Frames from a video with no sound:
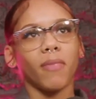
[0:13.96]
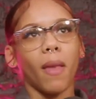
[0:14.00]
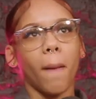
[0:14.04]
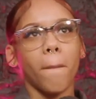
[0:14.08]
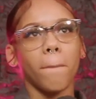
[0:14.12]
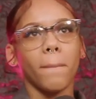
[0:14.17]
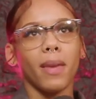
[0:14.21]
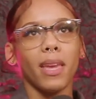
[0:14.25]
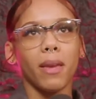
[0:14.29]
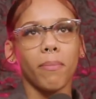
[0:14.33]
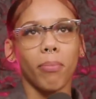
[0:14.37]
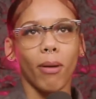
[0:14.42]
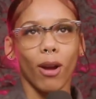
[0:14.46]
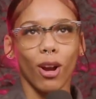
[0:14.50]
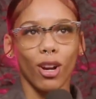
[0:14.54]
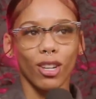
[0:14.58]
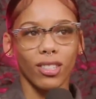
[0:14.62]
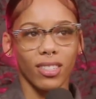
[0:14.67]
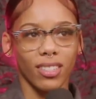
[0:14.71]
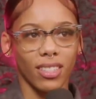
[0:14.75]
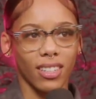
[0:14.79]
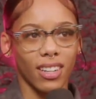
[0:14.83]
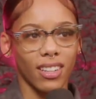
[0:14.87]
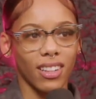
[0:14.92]
Me
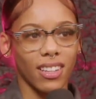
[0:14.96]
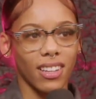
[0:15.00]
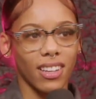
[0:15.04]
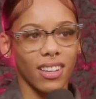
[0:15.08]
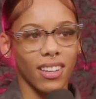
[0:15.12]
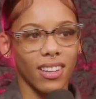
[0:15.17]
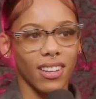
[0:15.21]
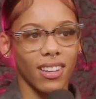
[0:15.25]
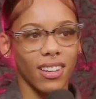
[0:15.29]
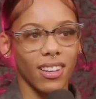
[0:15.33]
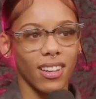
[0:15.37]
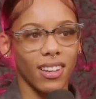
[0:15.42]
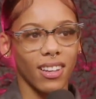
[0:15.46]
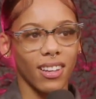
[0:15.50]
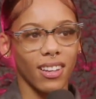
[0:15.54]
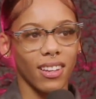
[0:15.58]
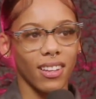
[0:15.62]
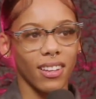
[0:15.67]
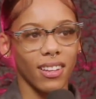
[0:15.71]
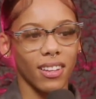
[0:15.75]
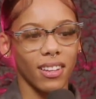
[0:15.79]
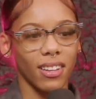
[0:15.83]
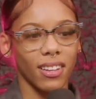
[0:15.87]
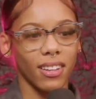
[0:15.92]
personally,
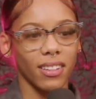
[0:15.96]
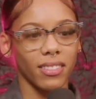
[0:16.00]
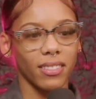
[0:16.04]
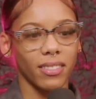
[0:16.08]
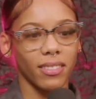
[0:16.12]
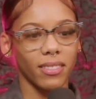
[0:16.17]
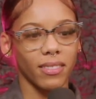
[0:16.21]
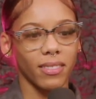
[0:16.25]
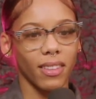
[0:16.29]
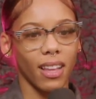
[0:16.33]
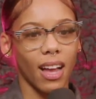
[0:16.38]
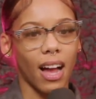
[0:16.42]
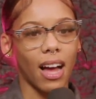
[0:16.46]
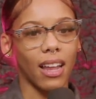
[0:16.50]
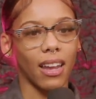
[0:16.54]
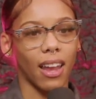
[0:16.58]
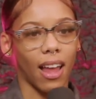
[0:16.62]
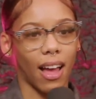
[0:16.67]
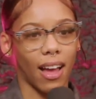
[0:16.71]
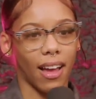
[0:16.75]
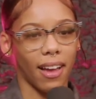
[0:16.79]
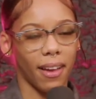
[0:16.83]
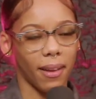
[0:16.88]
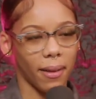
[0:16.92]
I
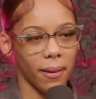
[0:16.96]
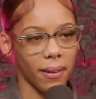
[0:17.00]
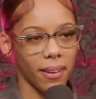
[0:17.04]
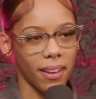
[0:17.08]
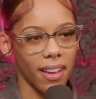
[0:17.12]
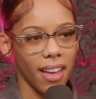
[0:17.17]
lie.